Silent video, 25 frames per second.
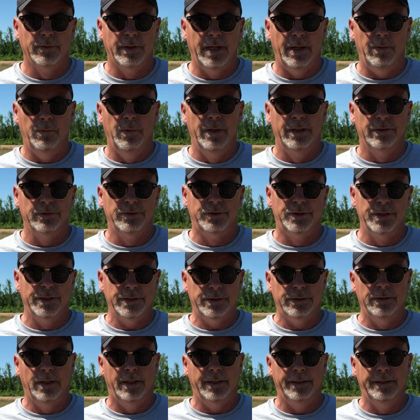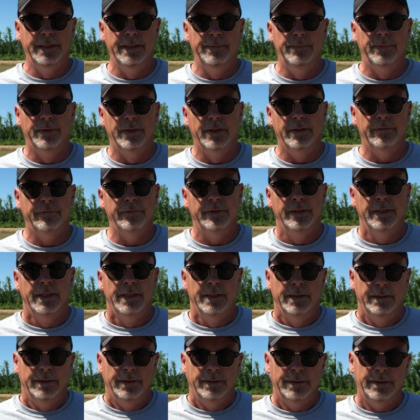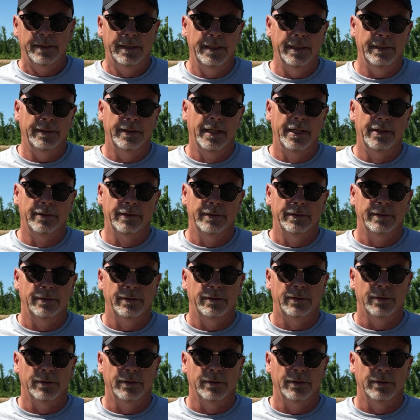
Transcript: that well's just not deep enough to get down into